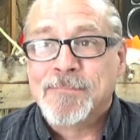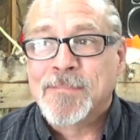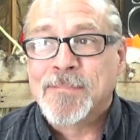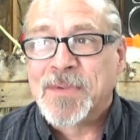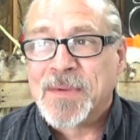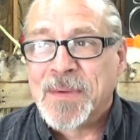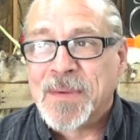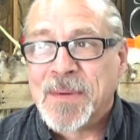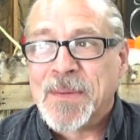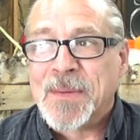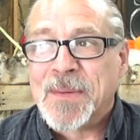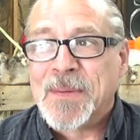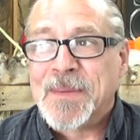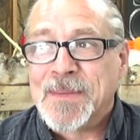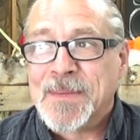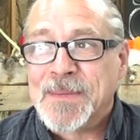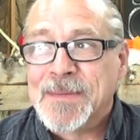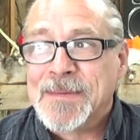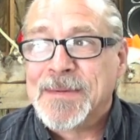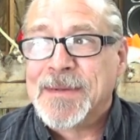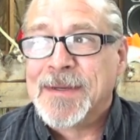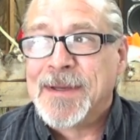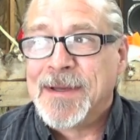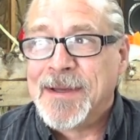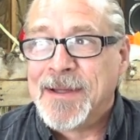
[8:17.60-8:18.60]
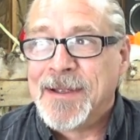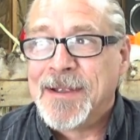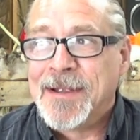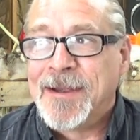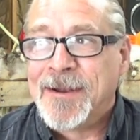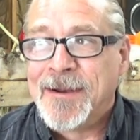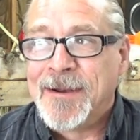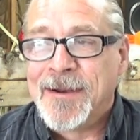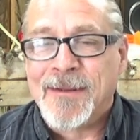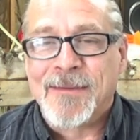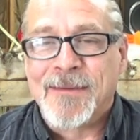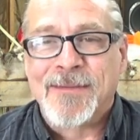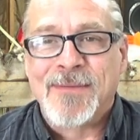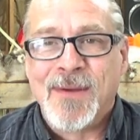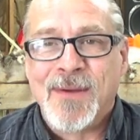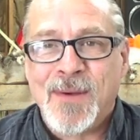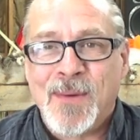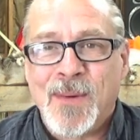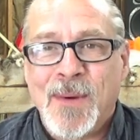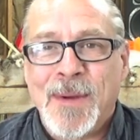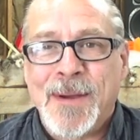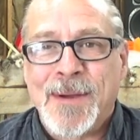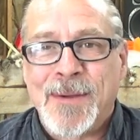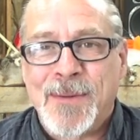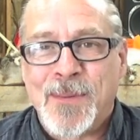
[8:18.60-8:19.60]
So here in a
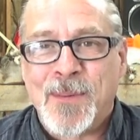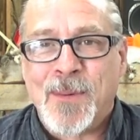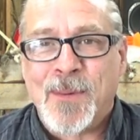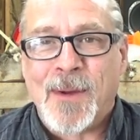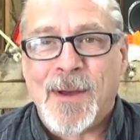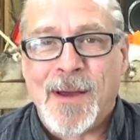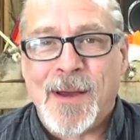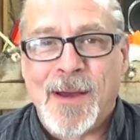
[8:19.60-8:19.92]
few weeks we'll